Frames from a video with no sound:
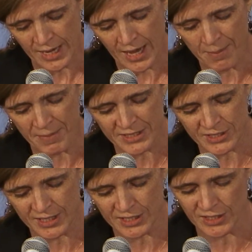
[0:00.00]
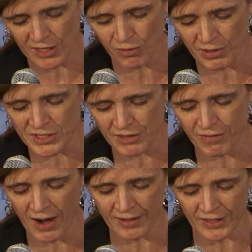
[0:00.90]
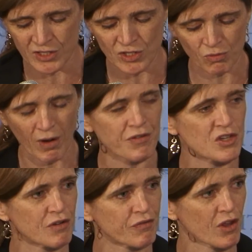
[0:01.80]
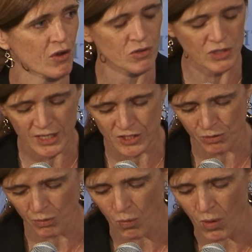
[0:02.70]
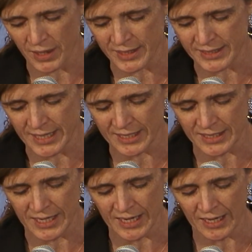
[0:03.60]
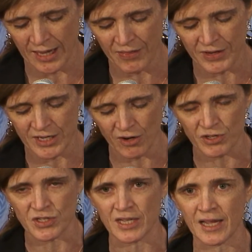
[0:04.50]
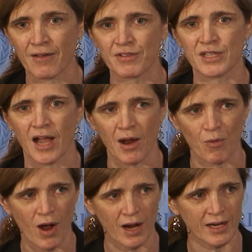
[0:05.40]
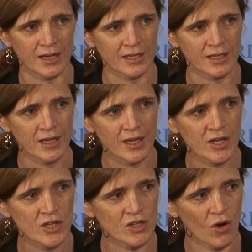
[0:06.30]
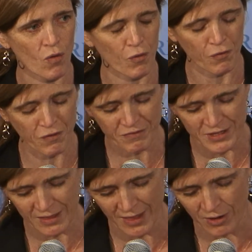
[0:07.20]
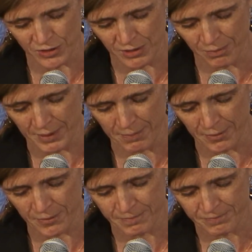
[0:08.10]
Amidst this increase in violence, refugee flows into Rwanda, Tanzania, and the DRC have skyrocketed to over 50,000 people.